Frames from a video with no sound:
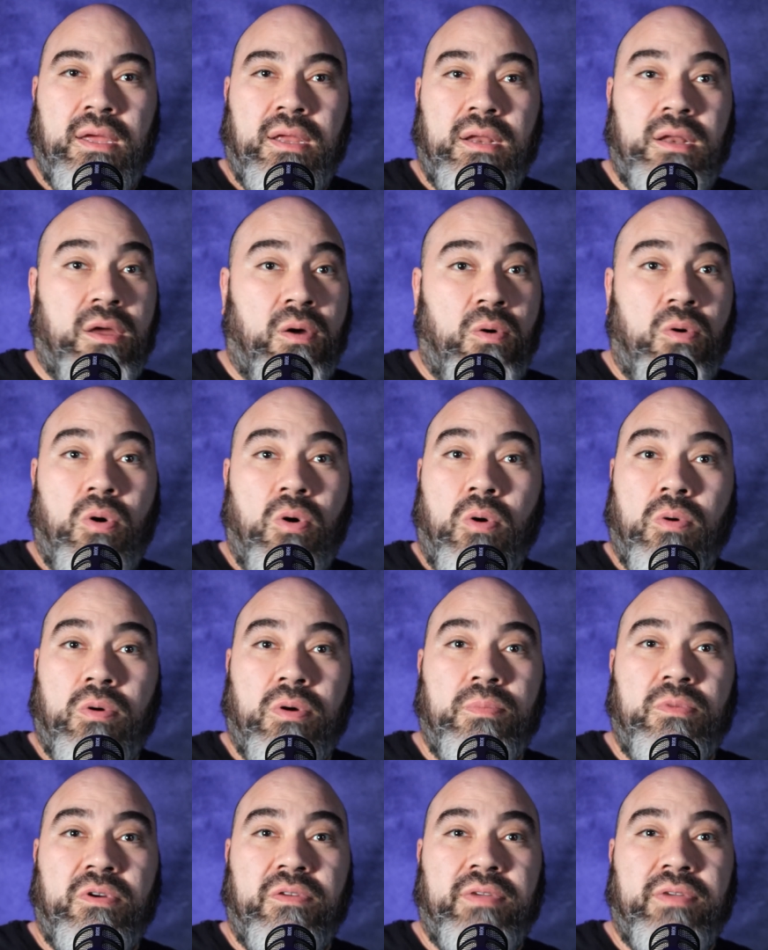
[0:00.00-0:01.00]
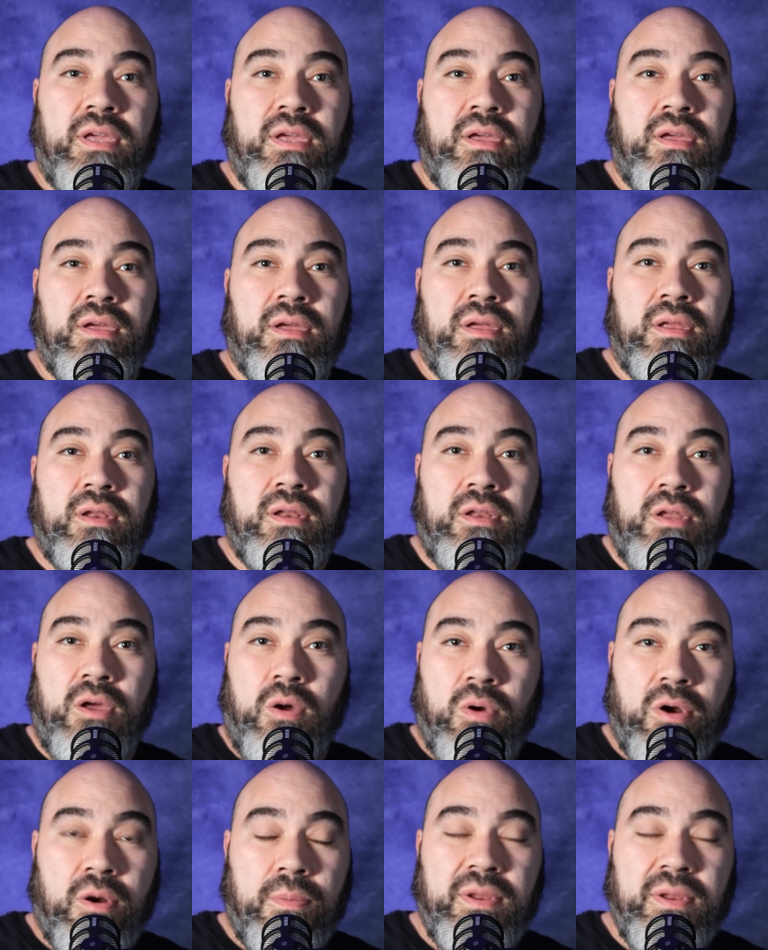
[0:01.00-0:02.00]
No horror movie,
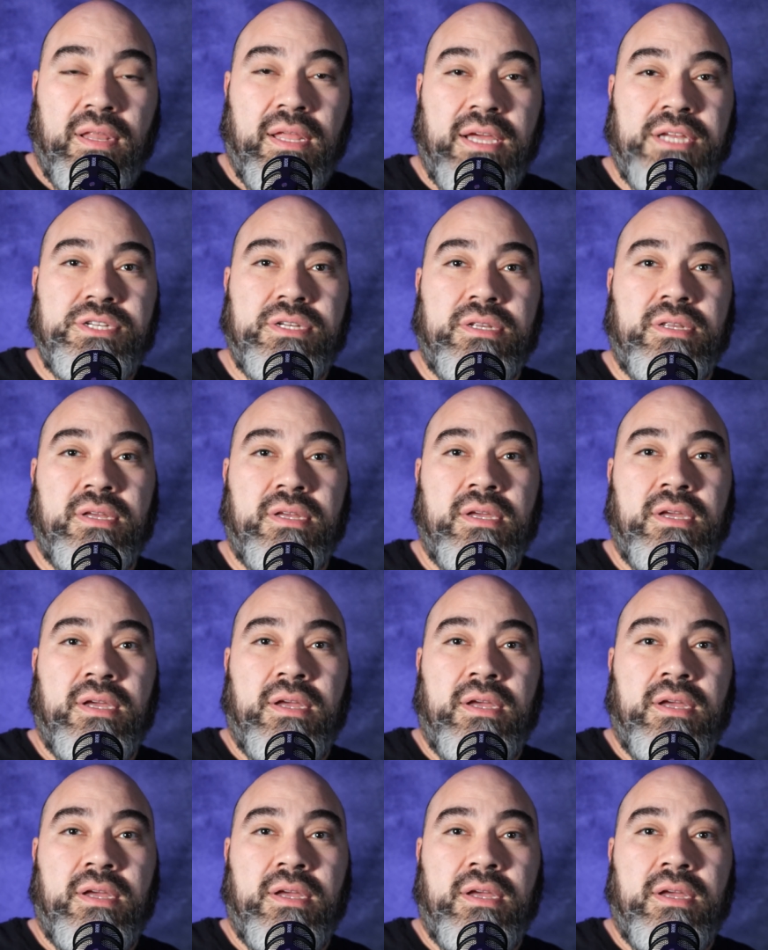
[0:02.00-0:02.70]
no urban legend.